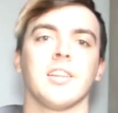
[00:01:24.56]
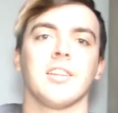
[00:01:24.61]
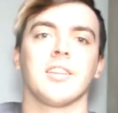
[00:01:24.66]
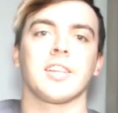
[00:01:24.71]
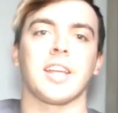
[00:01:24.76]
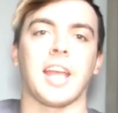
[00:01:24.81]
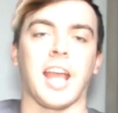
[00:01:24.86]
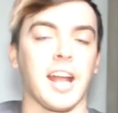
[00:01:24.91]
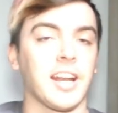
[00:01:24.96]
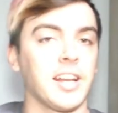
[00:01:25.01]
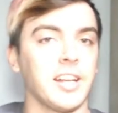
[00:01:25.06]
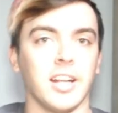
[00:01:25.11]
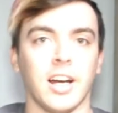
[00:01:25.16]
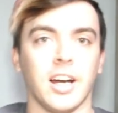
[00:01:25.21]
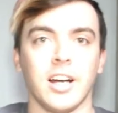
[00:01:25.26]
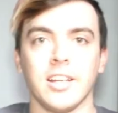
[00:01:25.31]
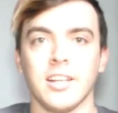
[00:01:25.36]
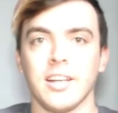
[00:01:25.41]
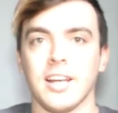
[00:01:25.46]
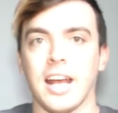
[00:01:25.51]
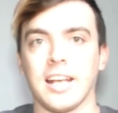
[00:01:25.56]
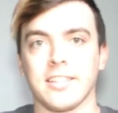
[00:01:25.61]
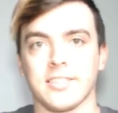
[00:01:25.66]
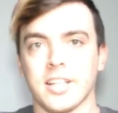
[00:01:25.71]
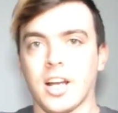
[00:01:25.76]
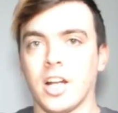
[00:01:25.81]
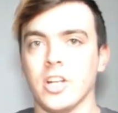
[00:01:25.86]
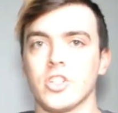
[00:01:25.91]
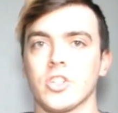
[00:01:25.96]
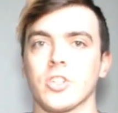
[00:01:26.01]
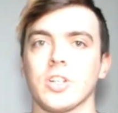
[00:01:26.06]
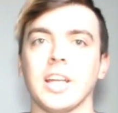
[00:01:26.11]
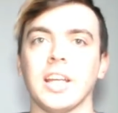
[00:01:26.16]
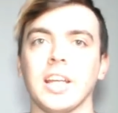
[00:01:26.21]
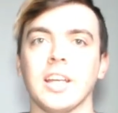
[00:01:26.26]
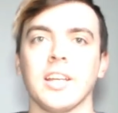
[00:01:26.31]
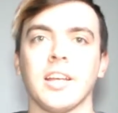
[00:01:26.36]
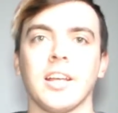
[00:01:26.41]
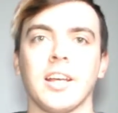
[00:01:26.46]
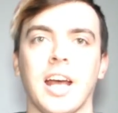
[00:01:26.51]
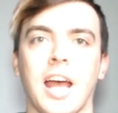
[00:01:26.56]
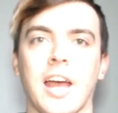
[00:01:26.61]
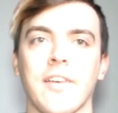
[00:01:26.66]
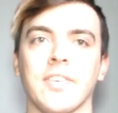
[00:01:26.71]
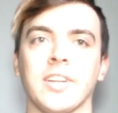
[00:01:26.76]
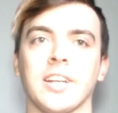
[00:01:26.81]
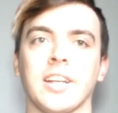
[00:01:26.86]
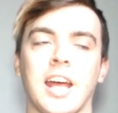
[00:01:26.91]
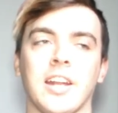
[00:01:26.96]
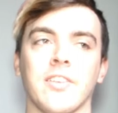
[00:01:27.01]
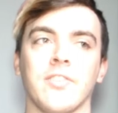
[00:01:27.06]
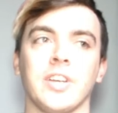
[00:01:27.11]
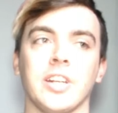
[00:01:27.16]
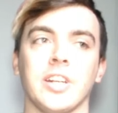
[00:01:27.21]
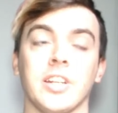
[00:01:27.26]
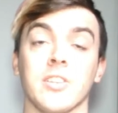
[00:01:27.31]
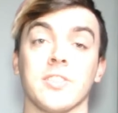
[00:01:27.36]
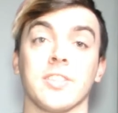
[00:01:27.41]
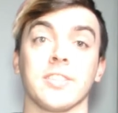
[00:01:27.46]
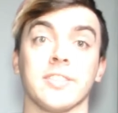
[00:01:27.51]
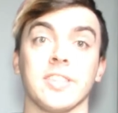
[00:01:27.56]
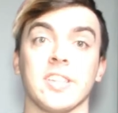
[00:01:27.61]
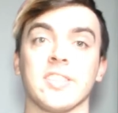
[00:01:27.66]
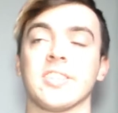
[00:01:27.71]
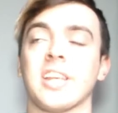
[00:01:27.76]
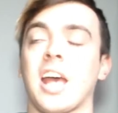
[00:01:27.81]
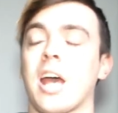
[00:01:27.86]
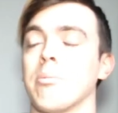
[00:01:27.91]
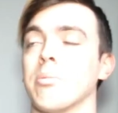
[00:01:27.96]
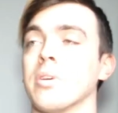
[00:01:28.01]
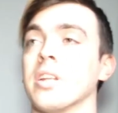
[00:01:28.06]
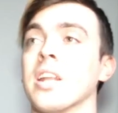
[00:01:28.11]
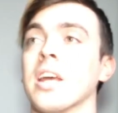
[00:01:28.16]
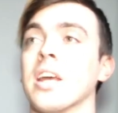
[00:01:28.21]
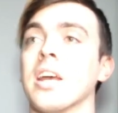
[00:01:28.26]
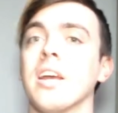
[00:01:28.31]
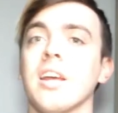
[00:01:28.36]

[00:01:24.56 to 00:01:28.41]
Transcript: Canada, as a country, I haven't had a video since this happened,